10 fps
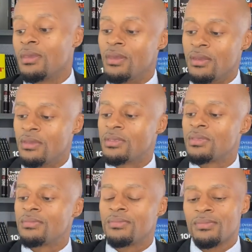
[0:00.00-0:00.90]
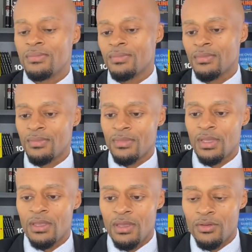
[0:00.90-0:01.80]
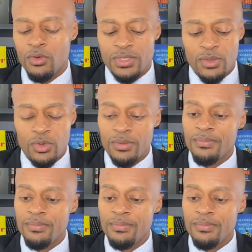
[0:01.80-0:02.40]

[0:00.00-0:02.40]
it is? Of course they would.